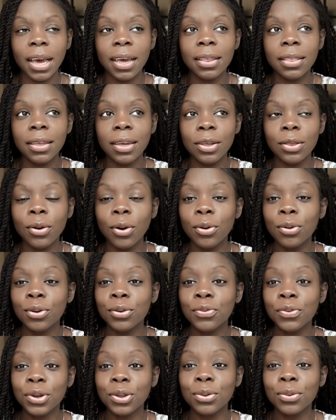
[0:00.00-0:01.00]
I think the
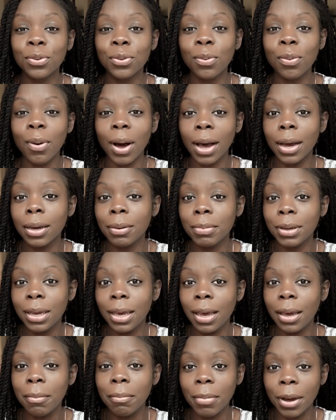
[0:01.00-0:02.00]
only reason why I
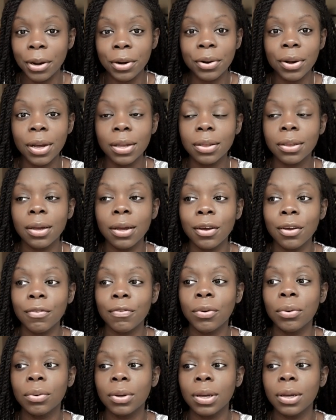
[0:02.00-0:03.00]
became better at
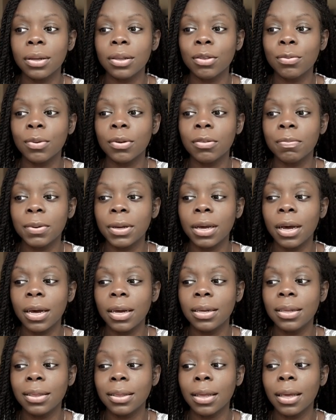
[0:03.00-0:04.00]
staying focused was
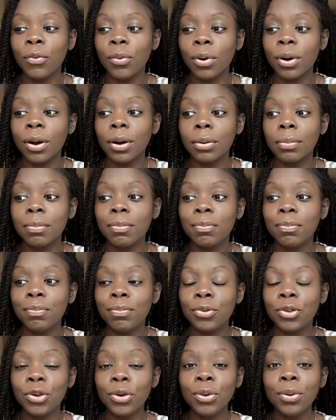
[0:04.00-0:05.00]
because for
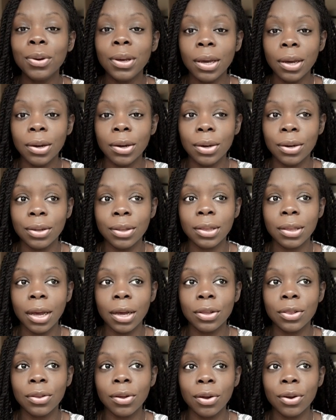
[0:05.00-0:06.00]
two years,
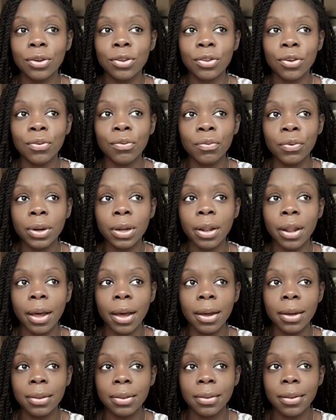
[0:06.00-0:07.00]
I started to
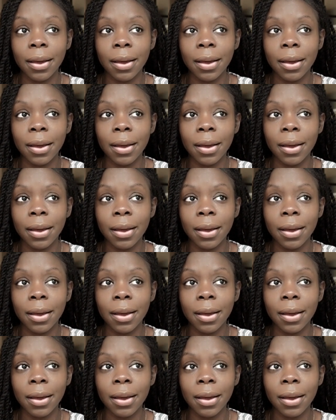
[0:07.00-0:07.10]
realize